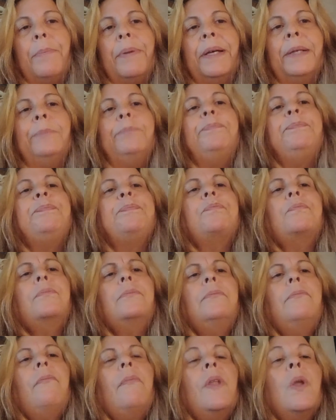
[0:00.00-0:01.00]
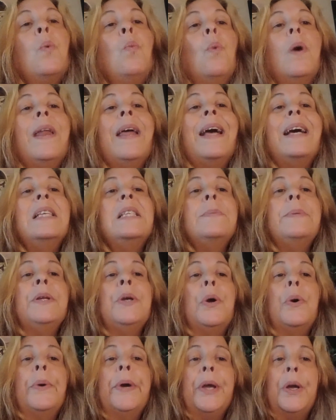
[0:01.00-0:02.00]
But what has been
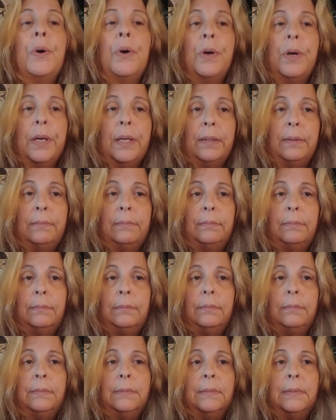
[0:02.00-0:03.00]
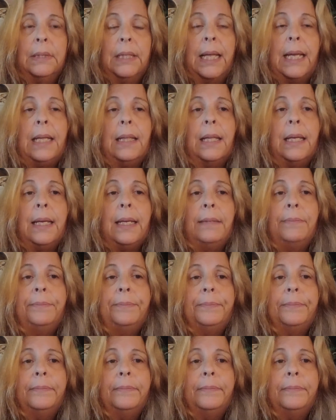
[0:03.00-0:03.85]
going on lately